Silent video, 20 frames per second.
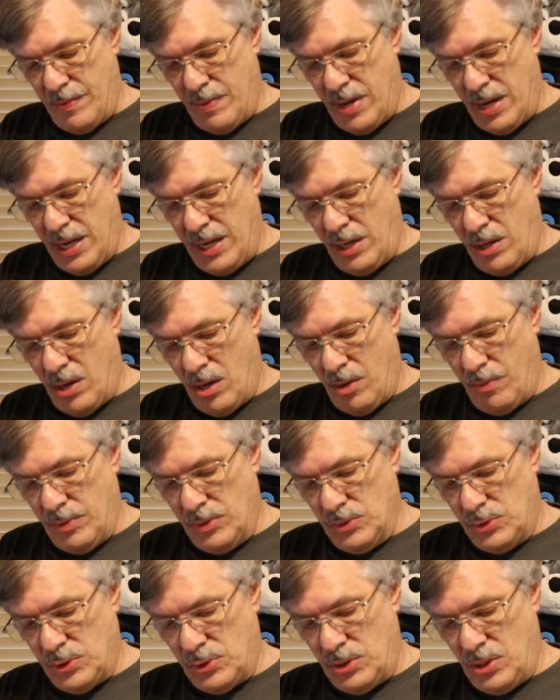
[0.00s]
high
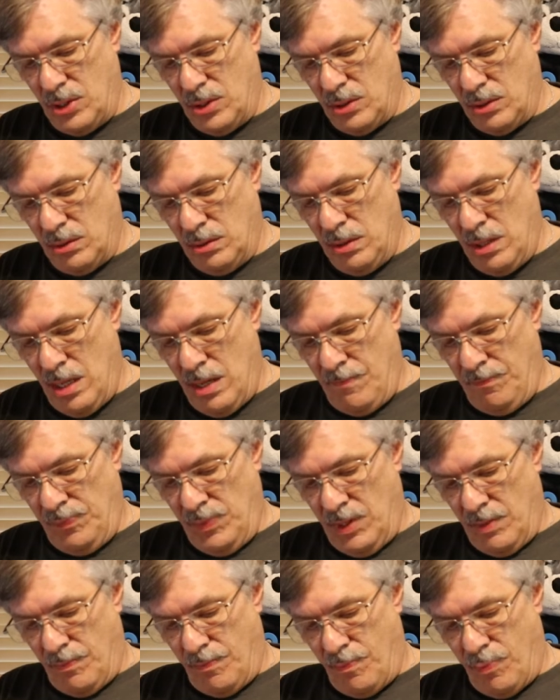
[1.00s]
carbon steel
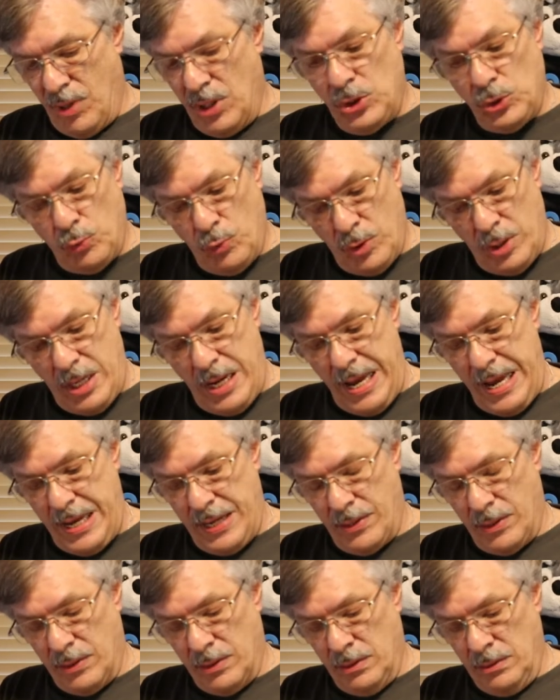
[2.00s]
beechwood
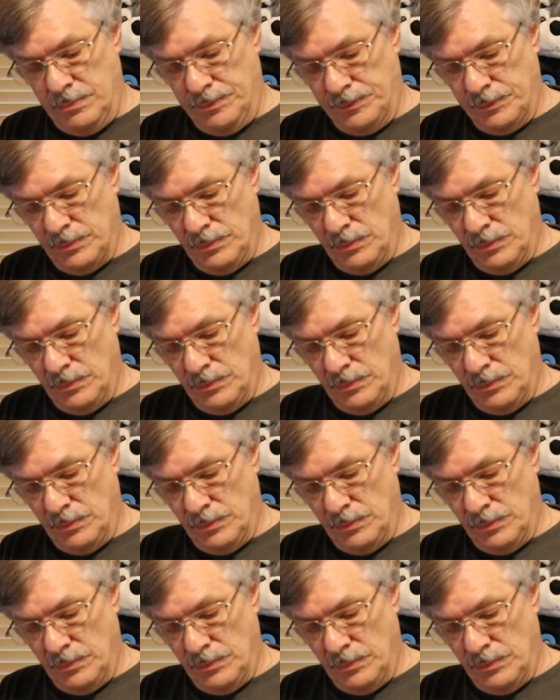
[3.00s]
handle,